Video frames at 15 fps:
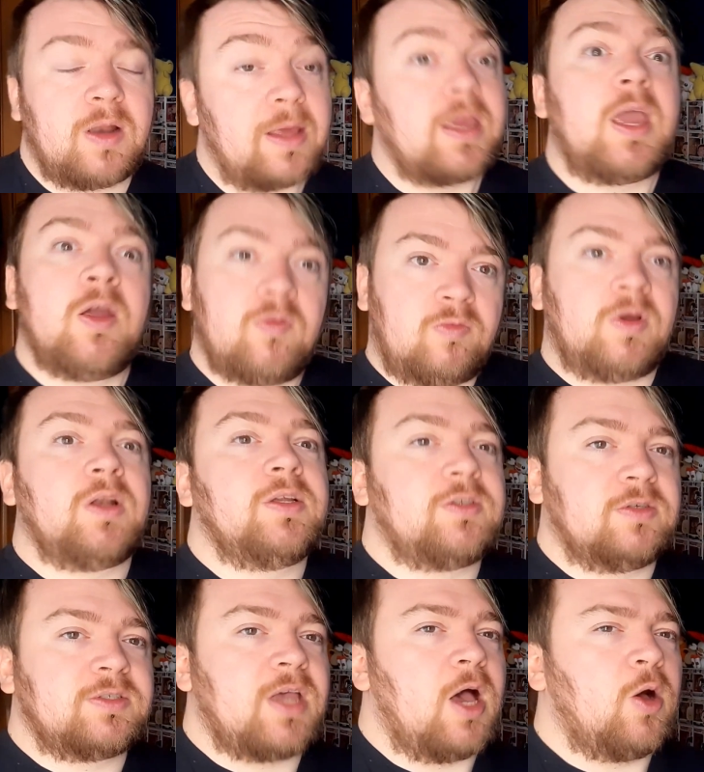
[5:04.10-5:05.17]
like, it really
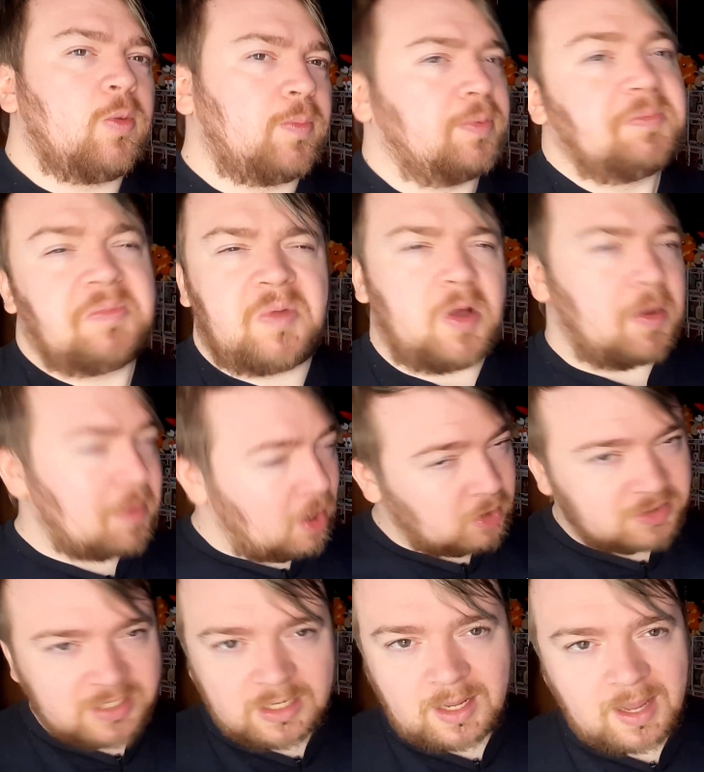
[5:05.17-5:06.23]
does help.
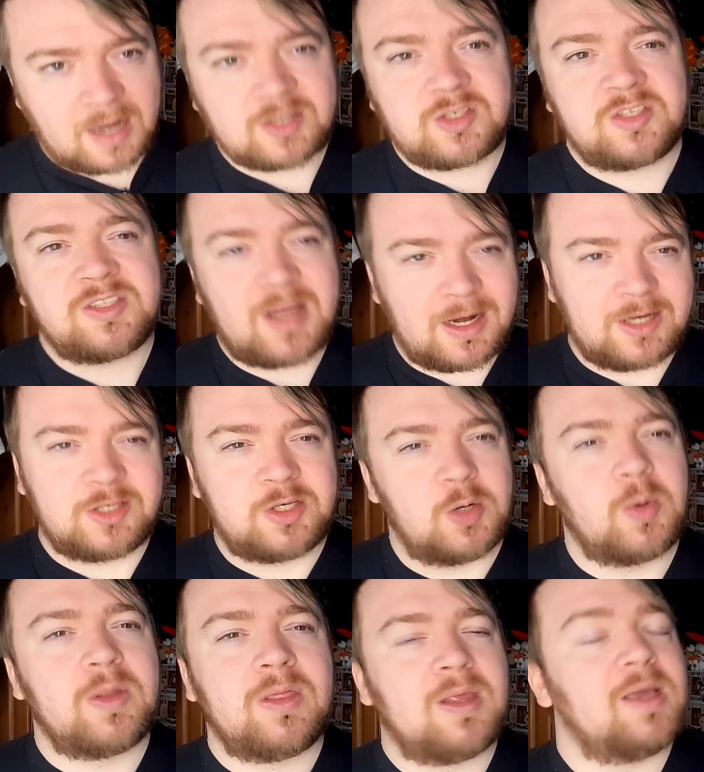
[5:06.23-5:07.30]
Until I actually started
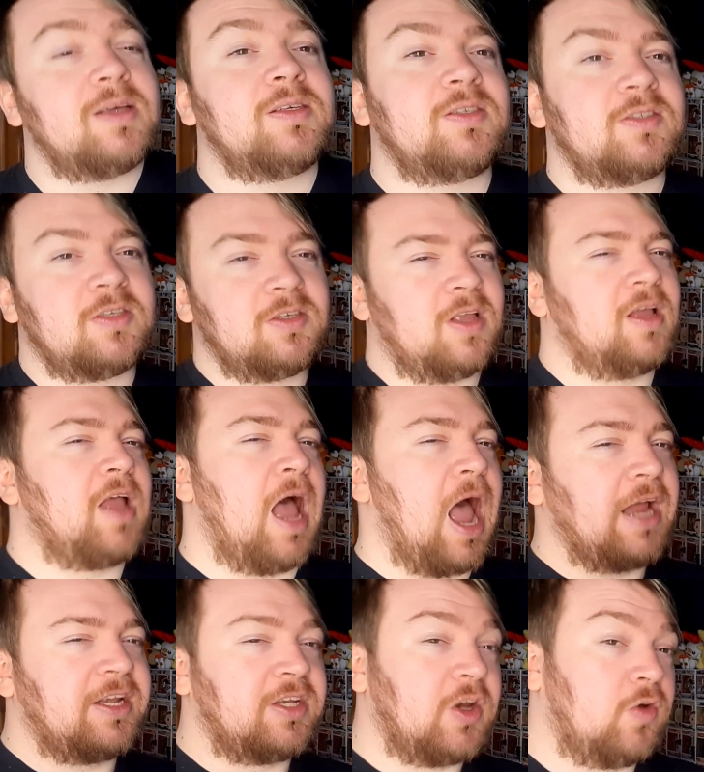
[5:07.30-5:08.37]
doing this,
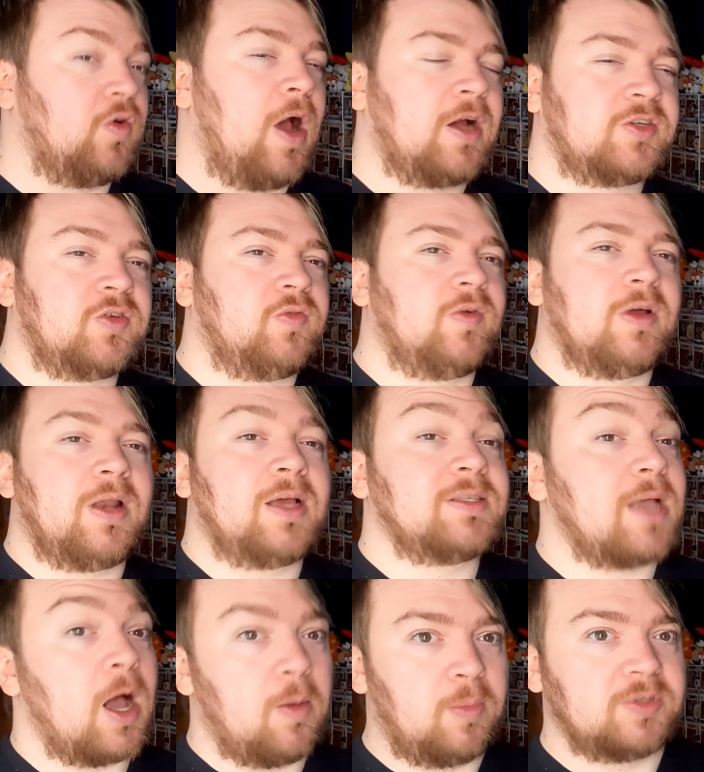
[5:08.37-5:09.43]
I didn't actually realize
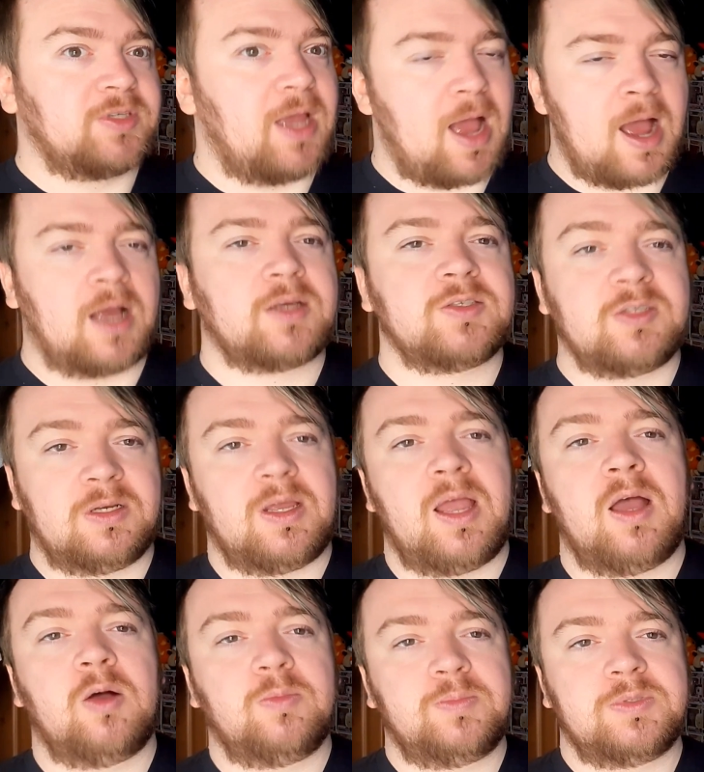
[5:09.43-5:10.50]
how much it actually
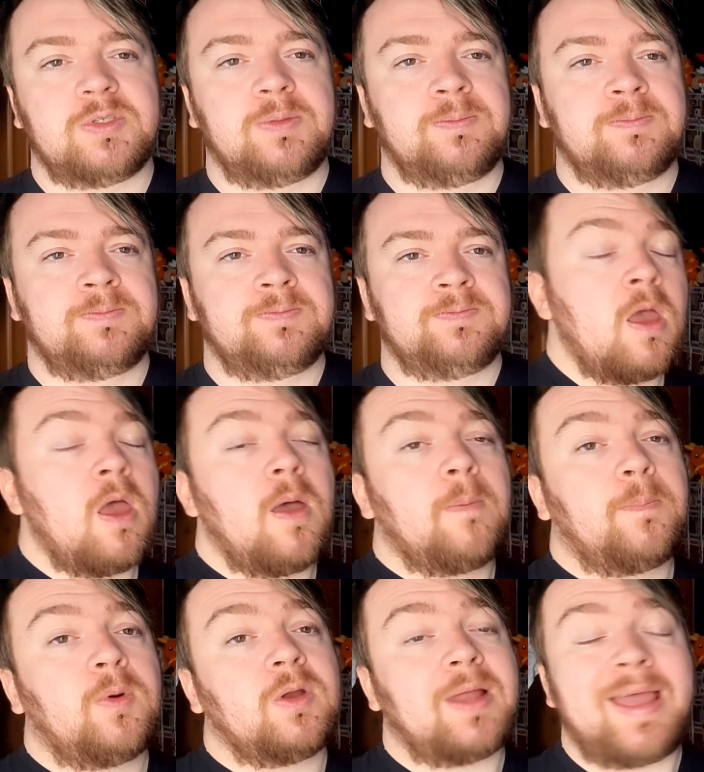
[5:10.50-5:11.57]
helps.
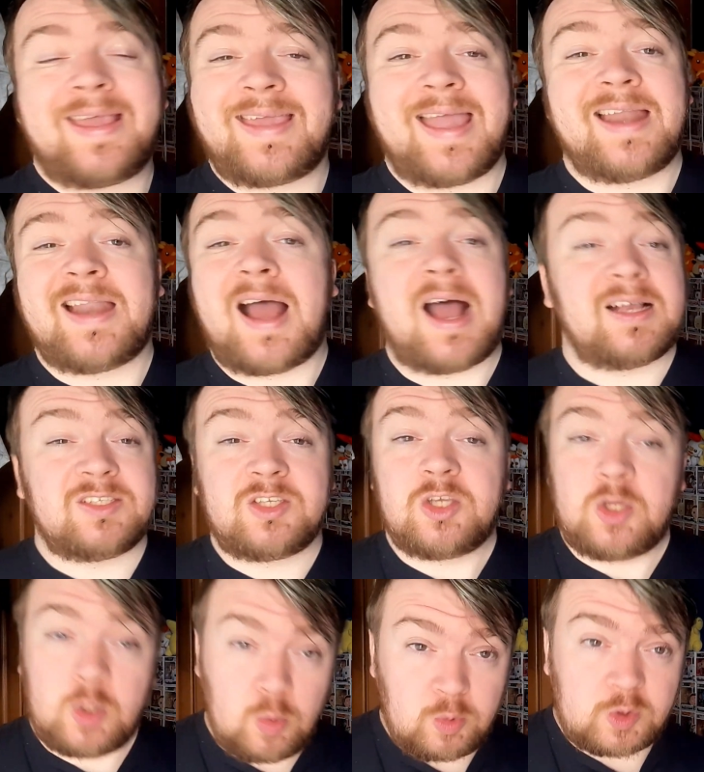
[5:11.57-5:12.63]
But again, as
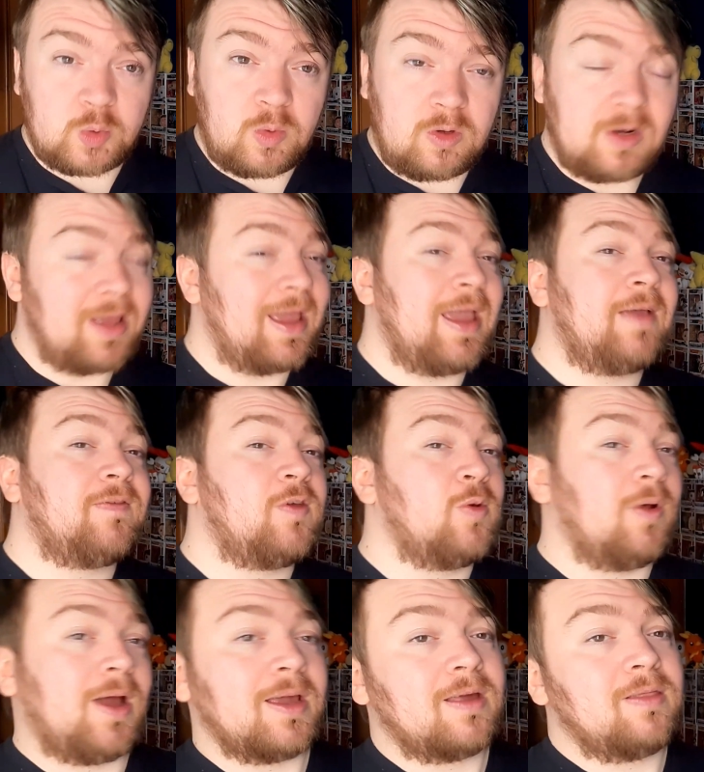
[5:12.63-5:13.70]
usual, if you
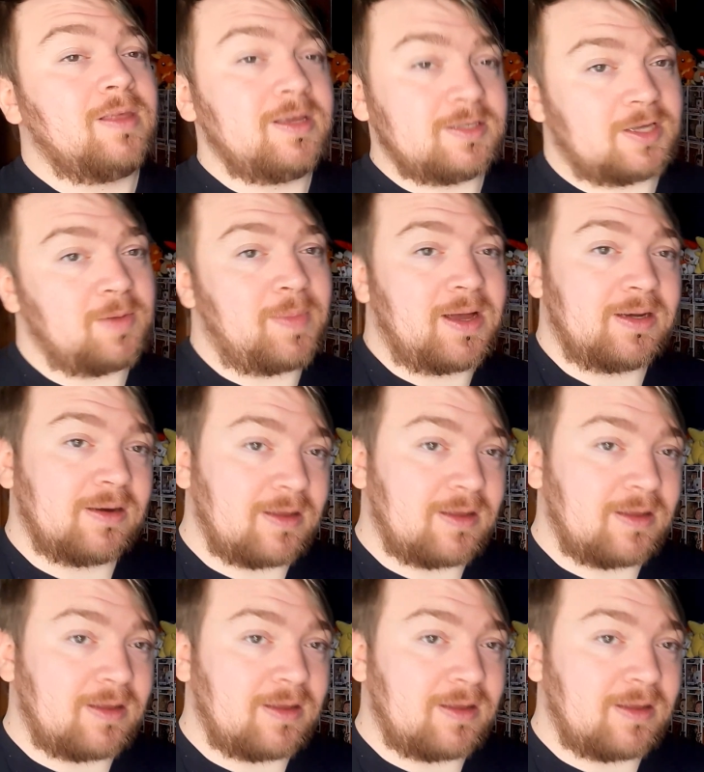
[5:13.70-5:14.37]
like this Commander